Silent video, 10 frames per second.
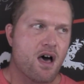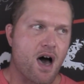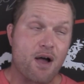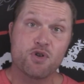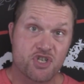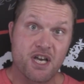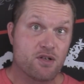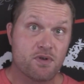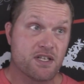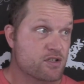I was
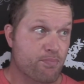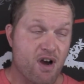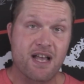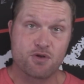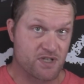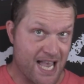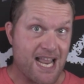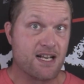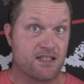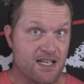genuinely surprised. There was
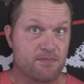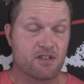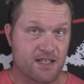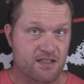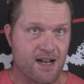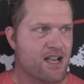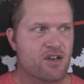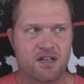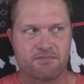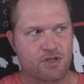8 teams listed. I
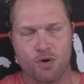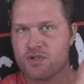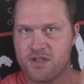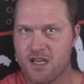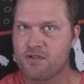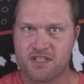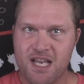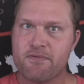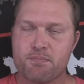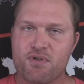could have told you the other
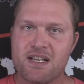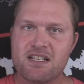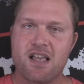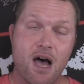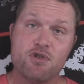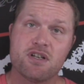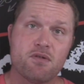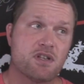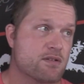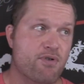7 pretty easily. I was
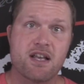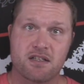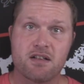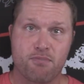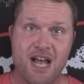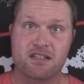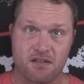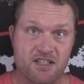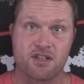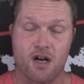genuinely surprised to see Nebraska
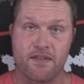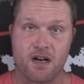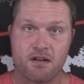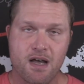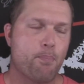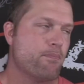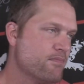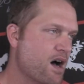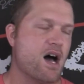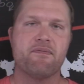listed on there. Now,
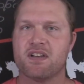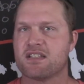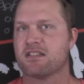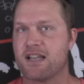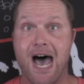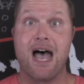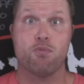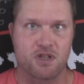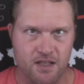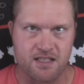obviously, I
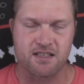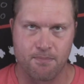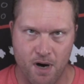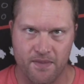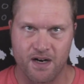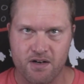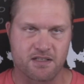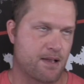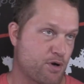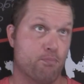would list them on there
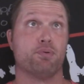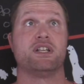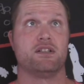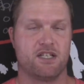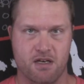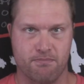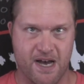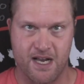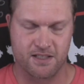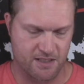because I'm completely
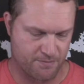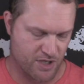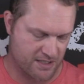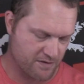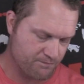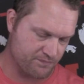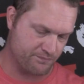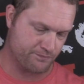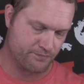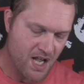unbiased and objective.
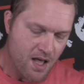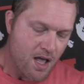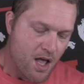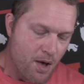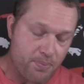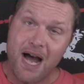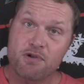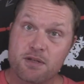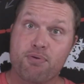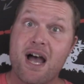But I
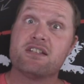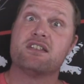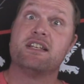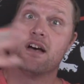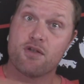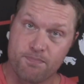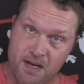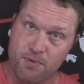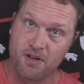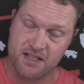was surprised to see other
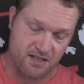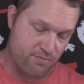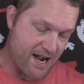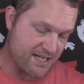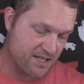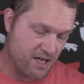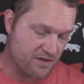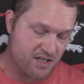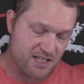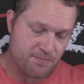people list Nebraska on
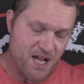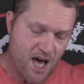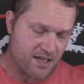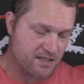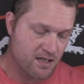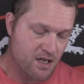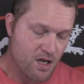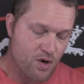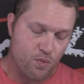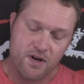there because, let's be honest,
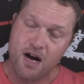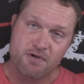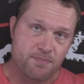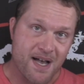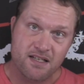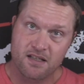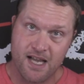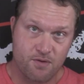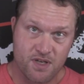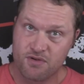we're not respected
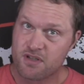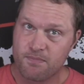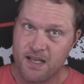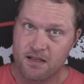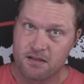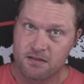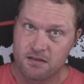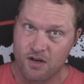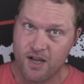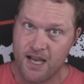like we used to be,
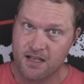okay?